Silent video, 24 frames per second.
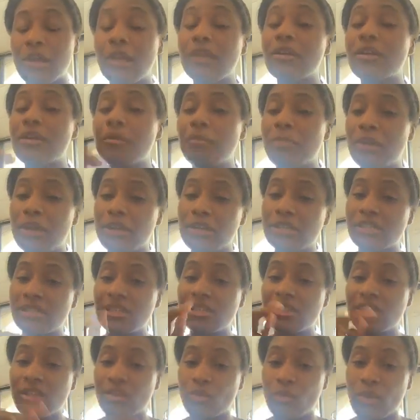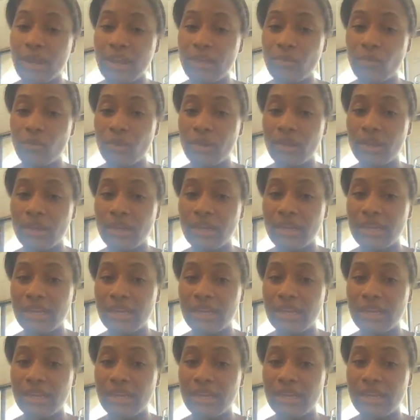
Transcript: in comparison to the white one